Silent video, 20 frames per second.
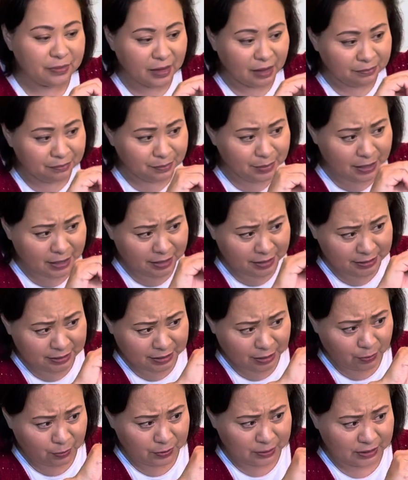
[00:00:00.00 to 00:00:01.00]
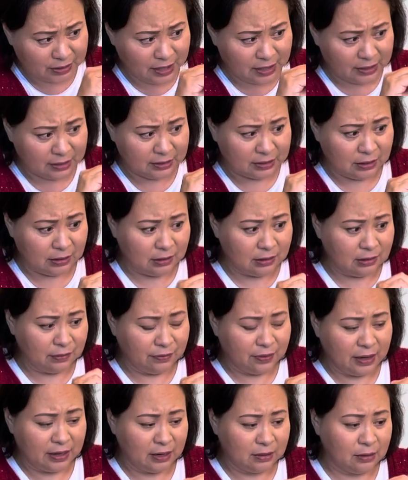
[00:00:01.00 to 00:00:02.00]
because it was kind of
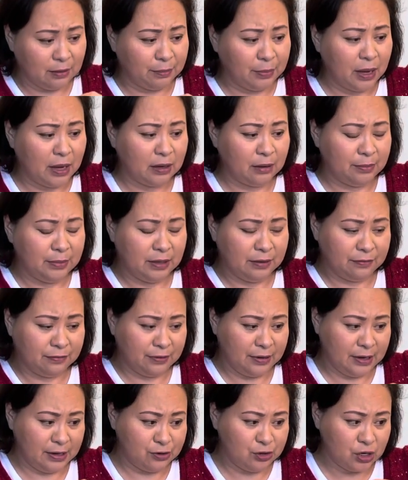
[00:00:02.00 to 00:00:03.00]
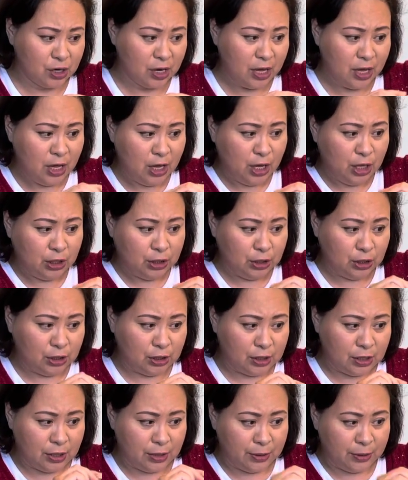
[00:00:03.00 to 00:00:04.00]
solidified at the bottom in the fridge.
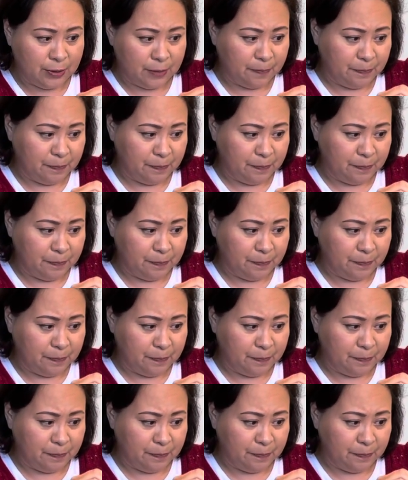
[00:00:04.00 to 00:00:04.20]
So